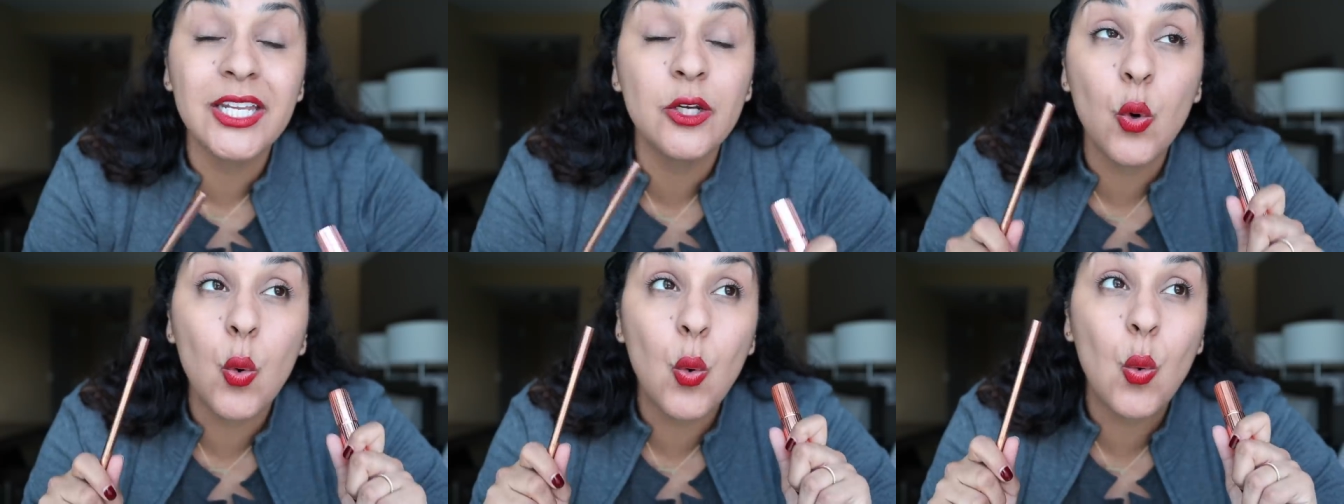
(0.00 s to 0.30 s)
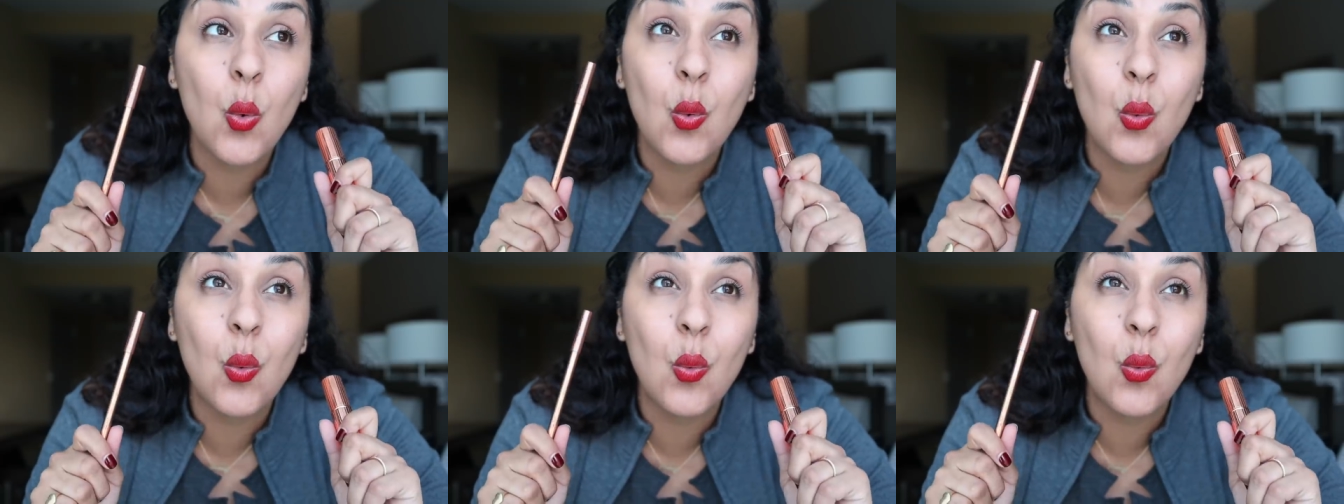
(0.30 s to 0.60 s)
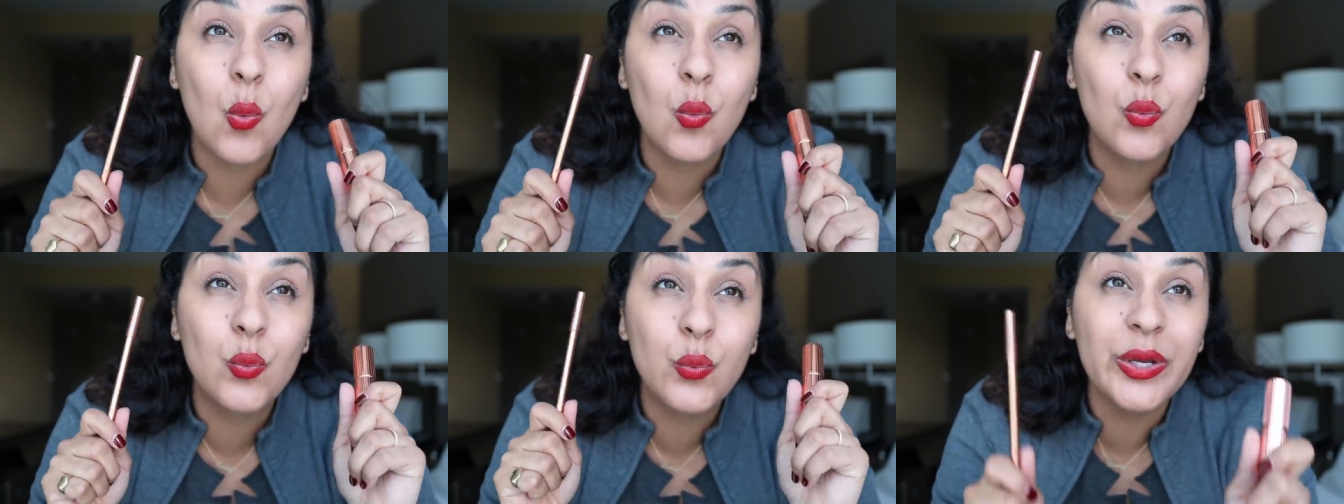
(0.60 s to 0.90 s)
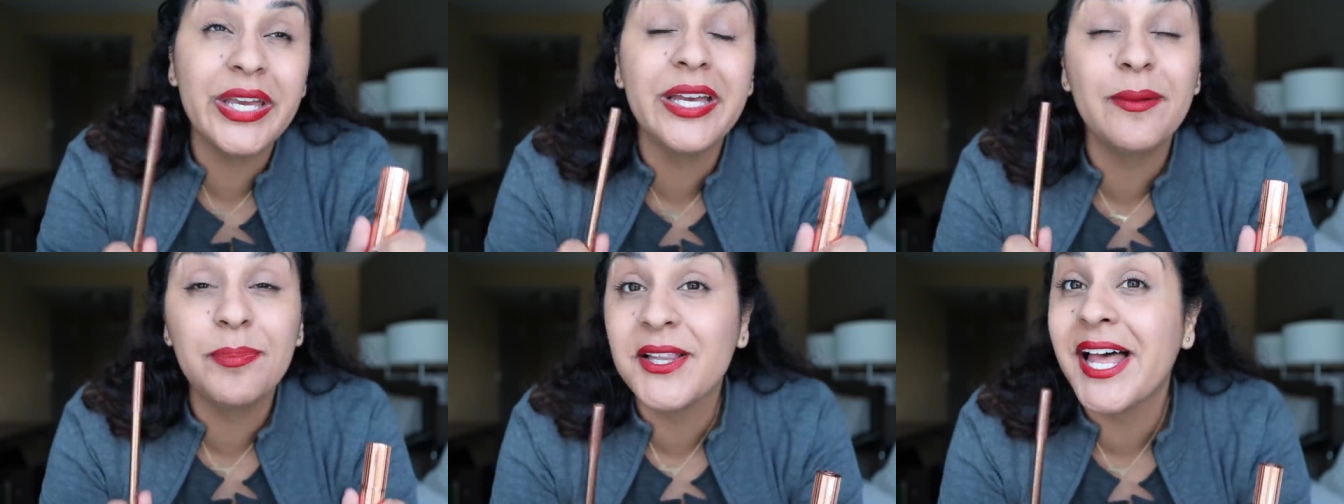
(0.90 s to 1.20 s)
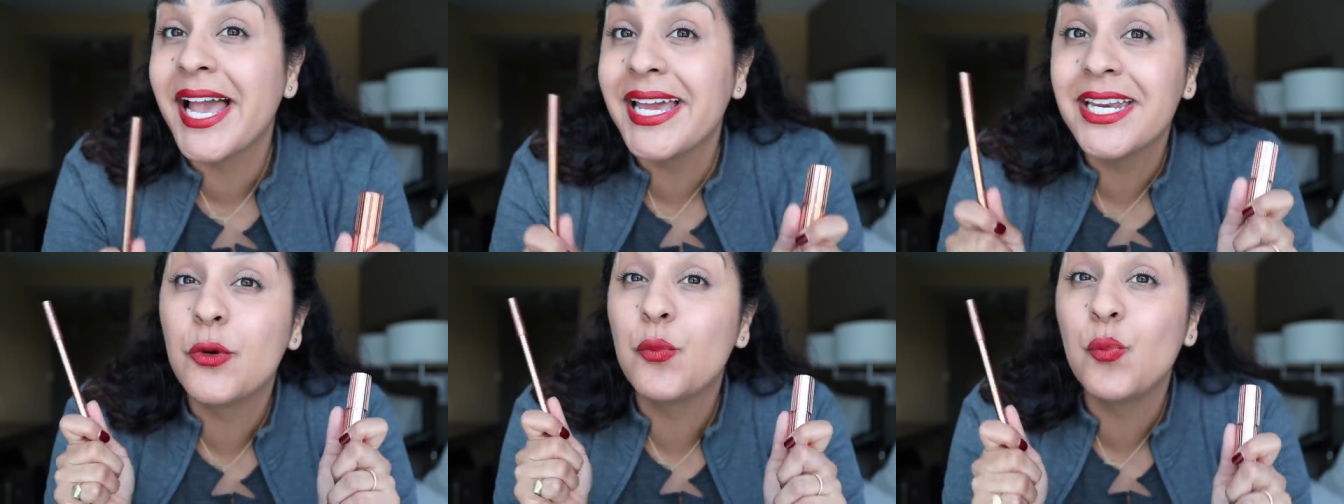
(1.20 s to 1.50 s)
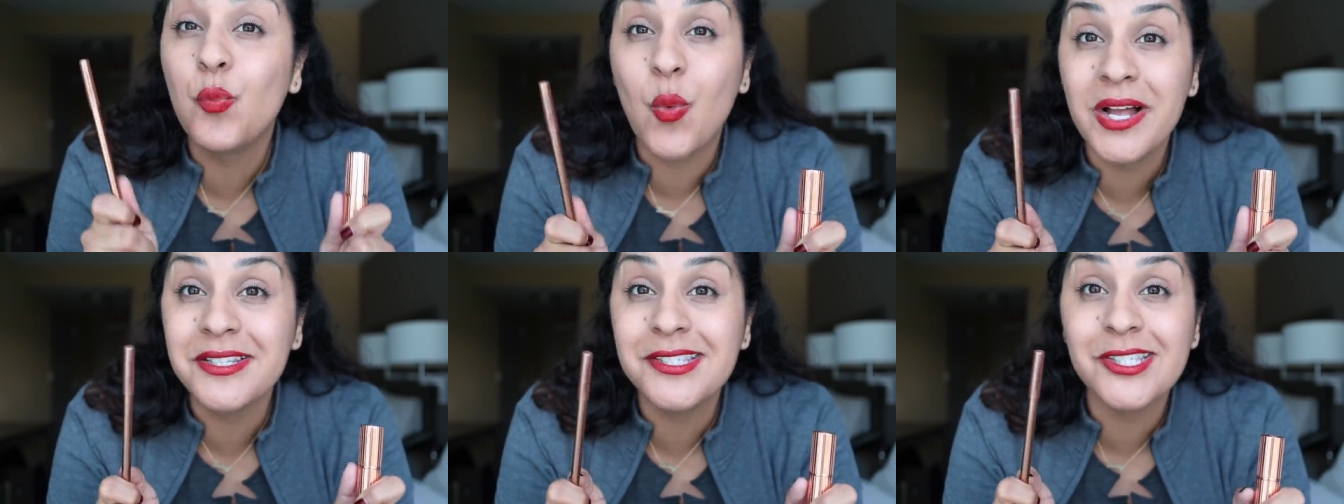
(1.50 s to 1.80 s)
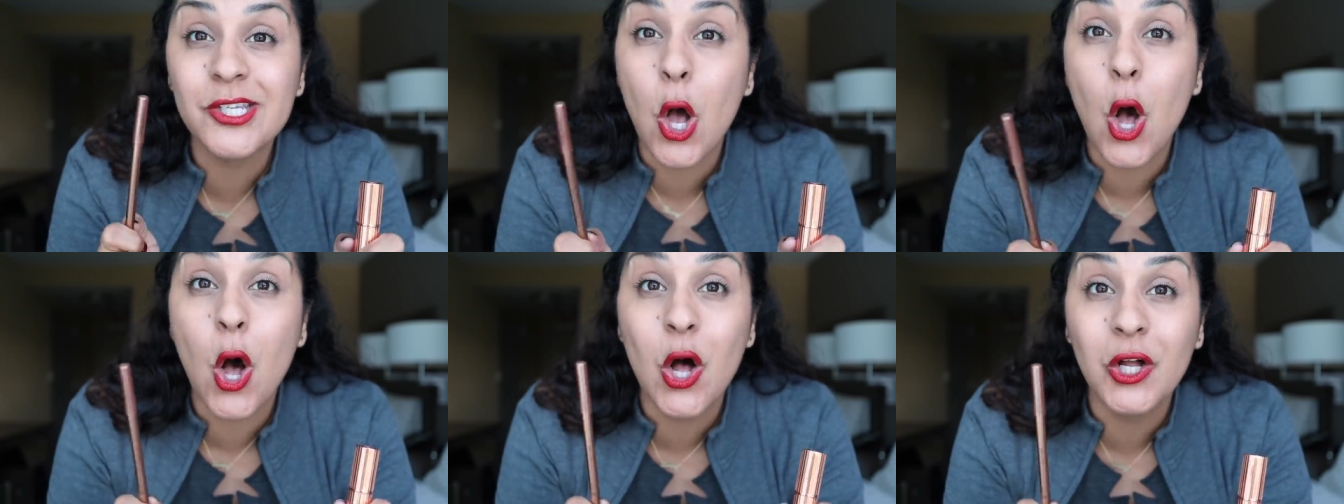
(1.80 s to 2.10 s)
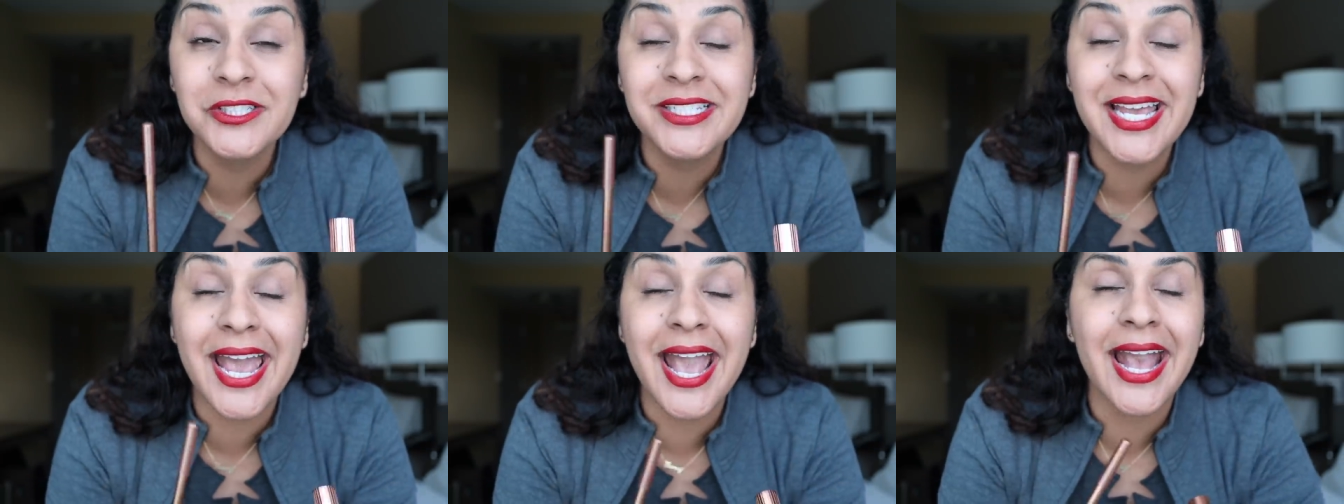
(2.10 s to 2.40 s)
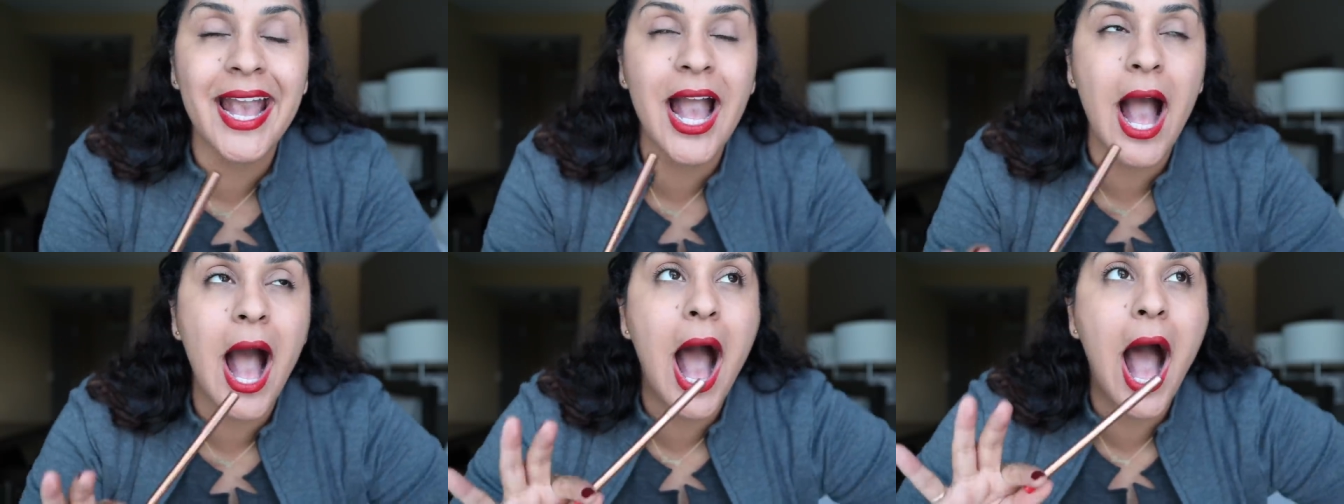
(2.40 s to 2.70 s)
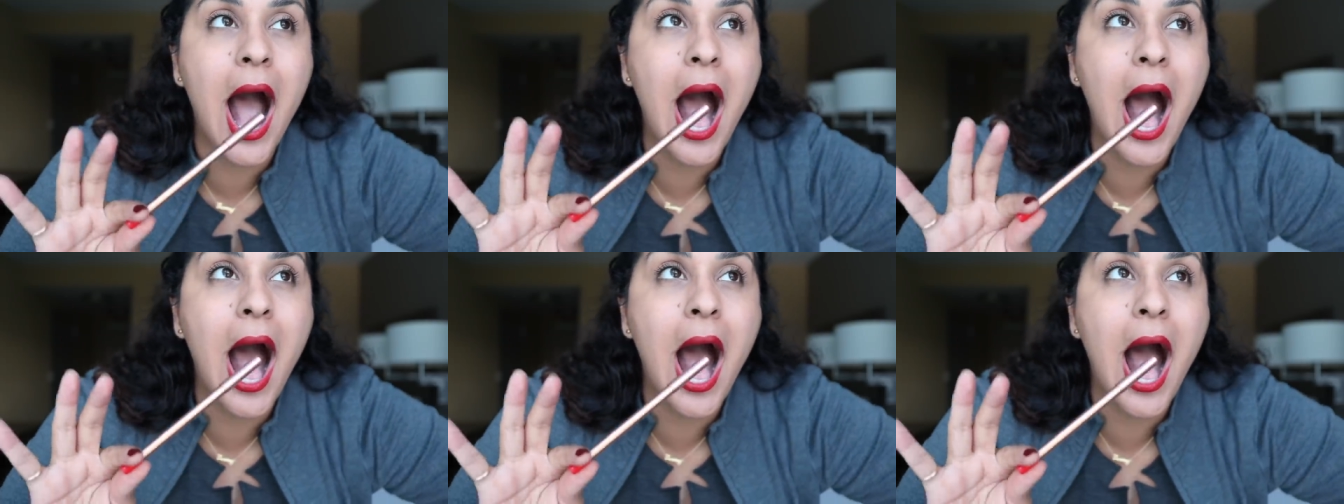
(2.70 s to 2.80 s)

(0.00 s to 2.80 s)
it, reapplied it once all day.